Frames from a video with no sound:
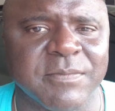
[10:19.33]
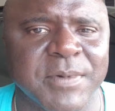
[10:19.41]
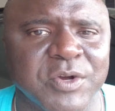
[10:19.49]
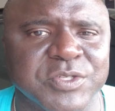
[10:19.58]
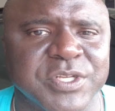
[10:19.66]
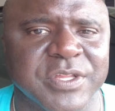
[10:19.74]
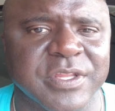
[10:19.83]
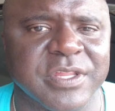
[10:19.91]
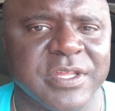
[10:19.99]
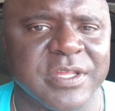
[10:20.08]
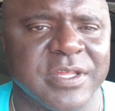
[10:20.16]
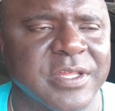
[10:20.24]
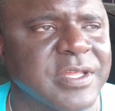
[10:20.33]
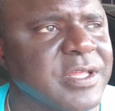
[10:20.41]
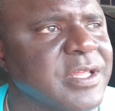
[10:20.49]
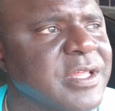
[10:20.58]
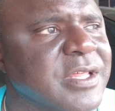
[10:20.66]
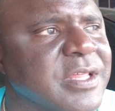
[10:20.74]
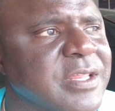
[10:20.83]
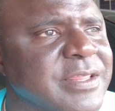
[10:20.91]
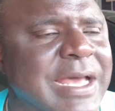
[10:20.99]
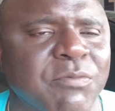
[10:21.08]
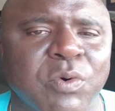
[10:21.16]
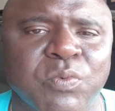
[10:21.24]
emotions,
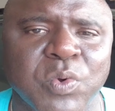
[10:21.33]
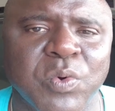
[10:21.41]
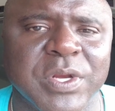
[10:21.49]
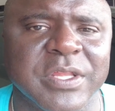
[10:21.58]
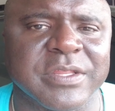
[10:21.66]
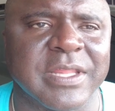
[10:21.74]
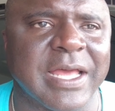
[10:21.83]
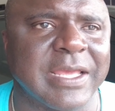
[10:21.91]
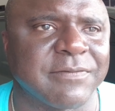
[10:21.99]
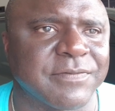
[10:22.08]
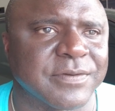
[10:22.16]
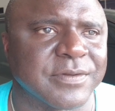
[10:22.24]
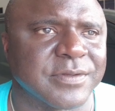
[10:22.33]
that will ruin his life.